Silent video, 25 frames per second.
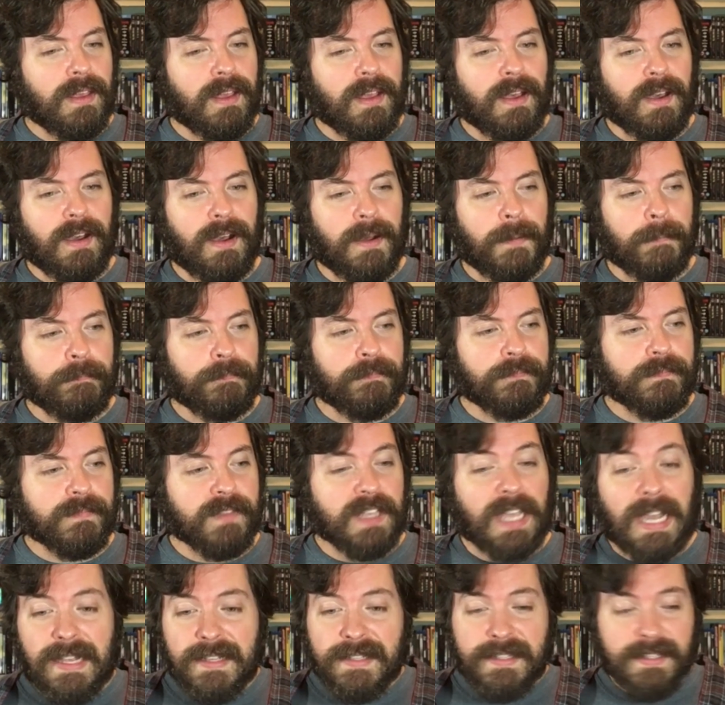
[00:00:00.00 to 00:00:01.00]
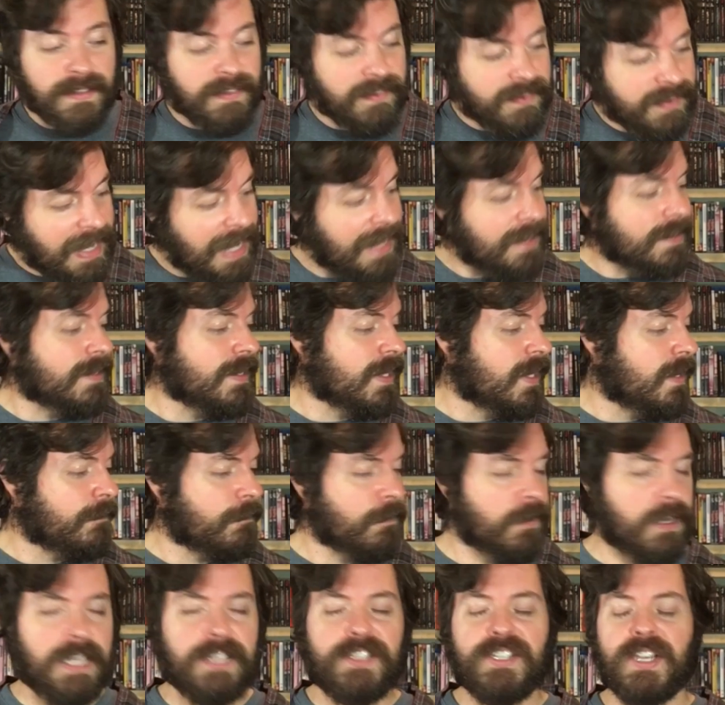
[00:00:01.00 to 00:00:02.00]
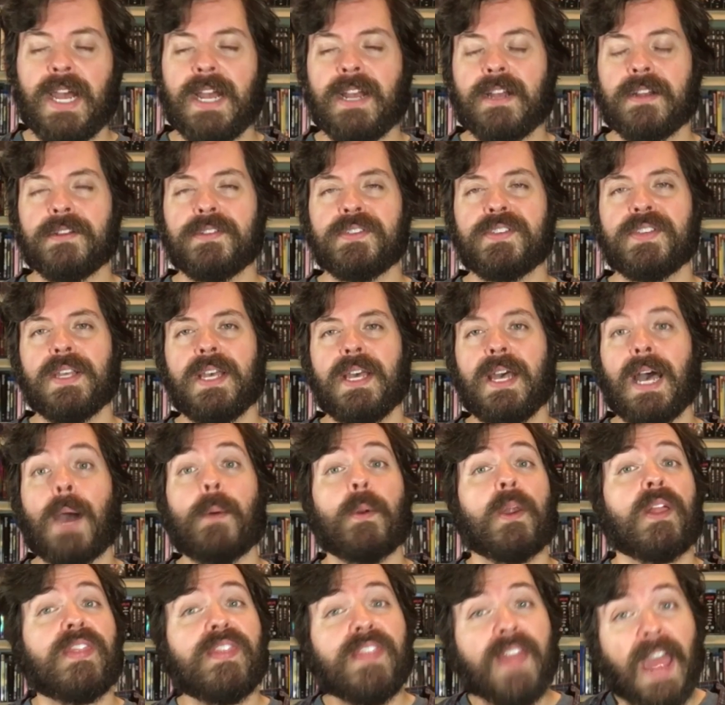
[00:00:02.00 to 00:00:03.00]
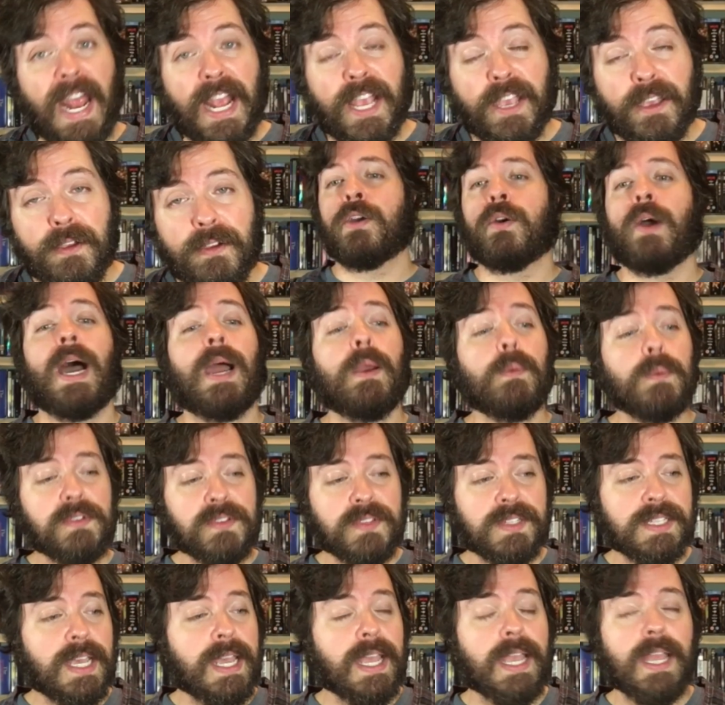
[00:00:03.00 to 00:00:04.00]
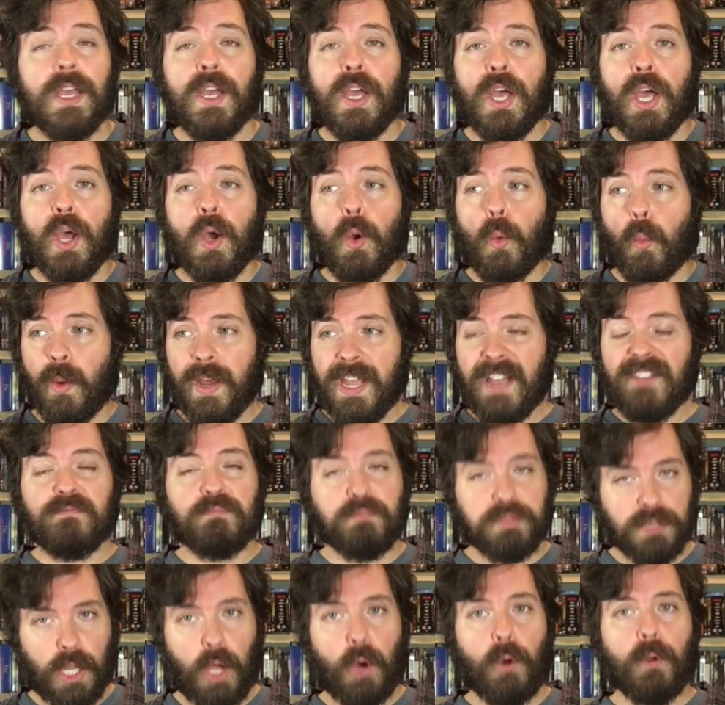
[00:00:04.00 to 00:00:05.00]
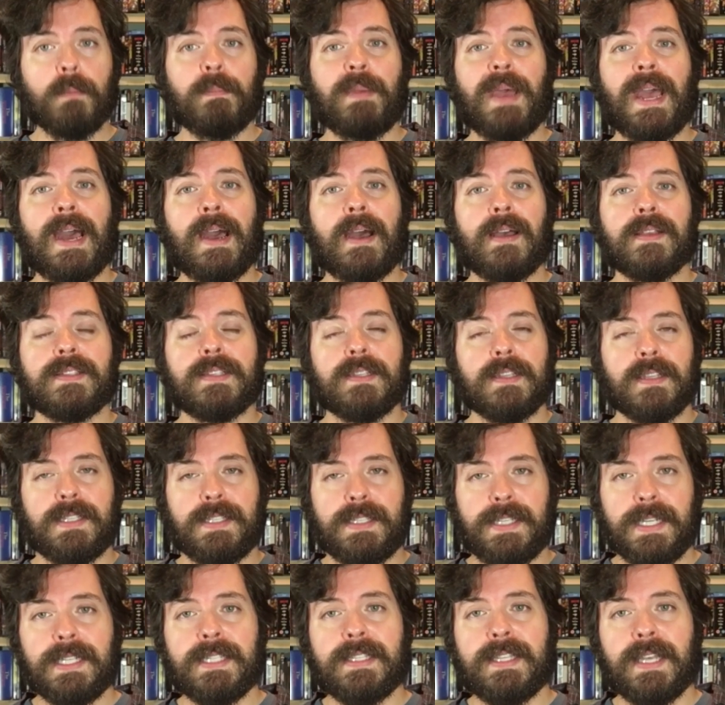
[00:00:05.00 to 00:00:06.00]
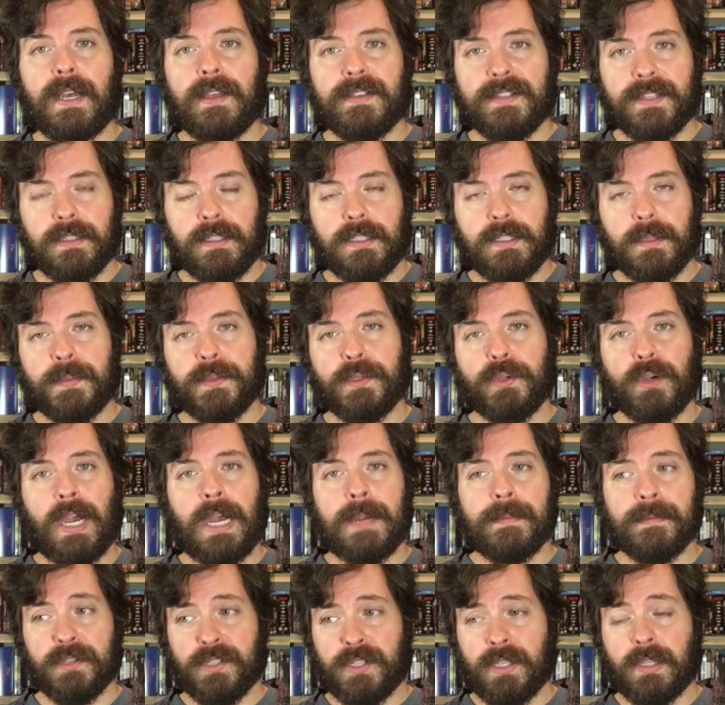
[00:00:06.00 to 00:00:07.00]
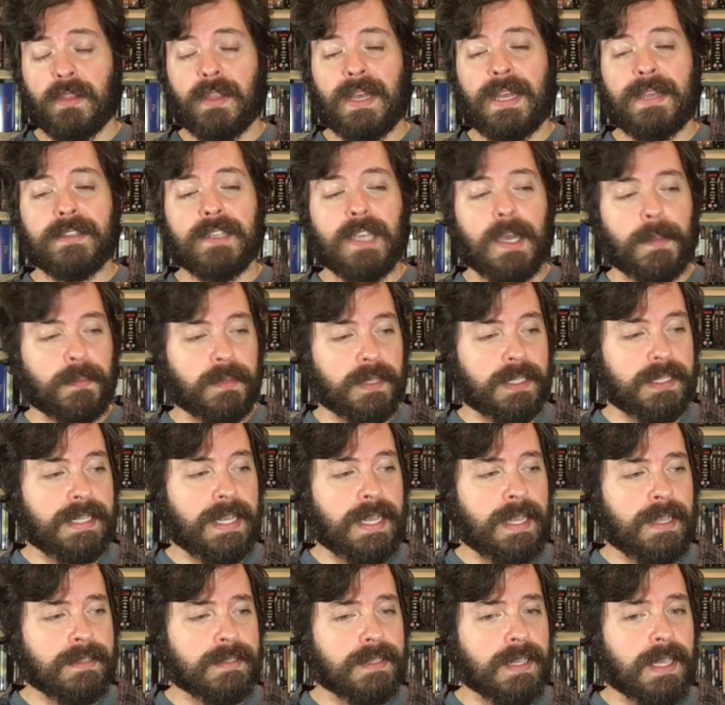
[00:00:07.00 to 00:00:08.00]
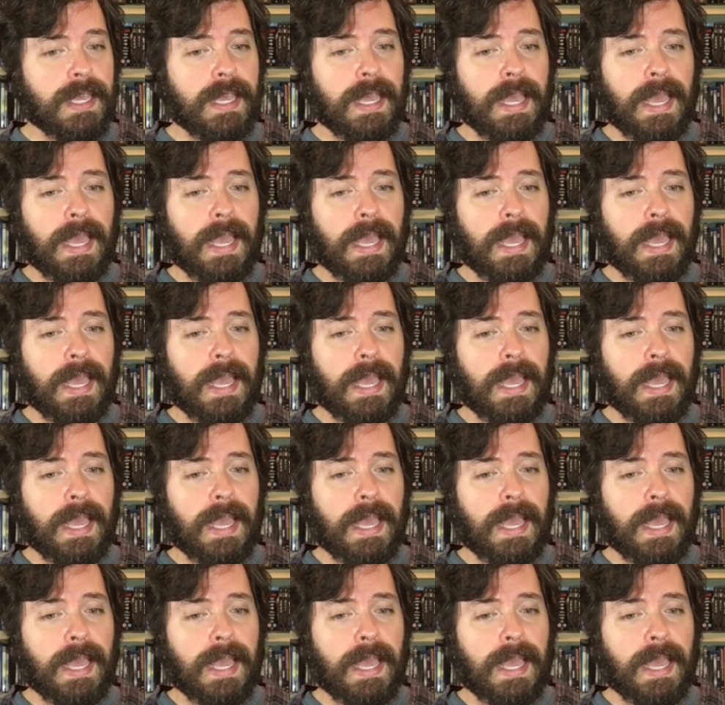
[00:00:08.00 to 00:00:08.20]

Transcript: Um, guys, that's it for Hitchhikers. I want to thank you. I will say, we have blown past 6,000 subscribers in the last couple of days.